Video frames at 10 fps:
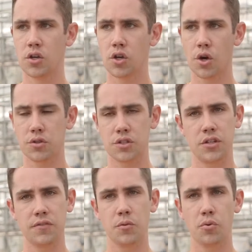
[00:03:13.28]
go to
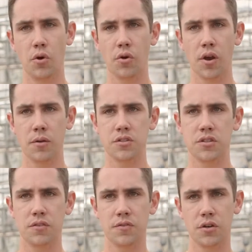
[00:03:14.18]
different programs and
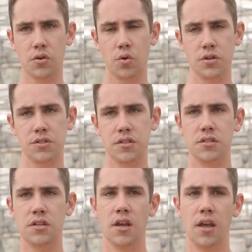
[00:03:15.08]
different
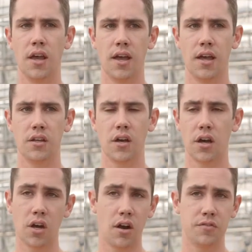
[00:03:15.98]
courses and
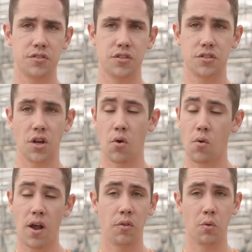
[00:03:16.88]
conferences
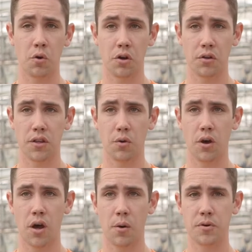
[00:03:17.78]
around the world that will
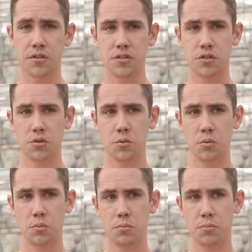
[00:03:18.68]
help us to
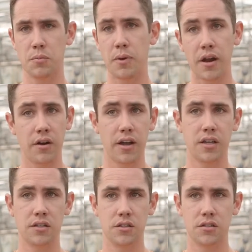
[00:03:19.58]
be better at
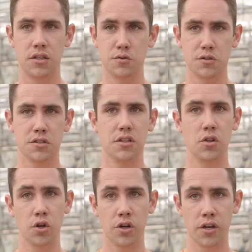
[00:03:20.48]
continuously
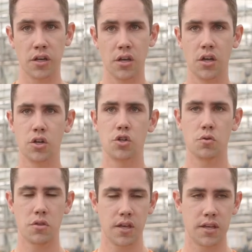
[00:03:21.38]
learning new
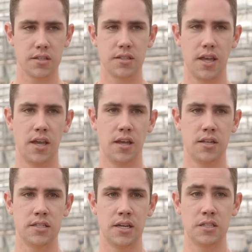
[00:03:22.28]
things
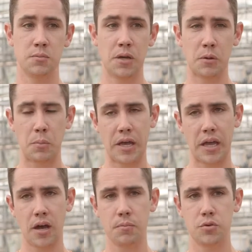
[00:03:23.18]
and to be able to
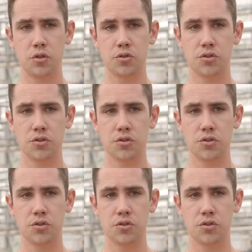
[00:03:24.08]
pick up new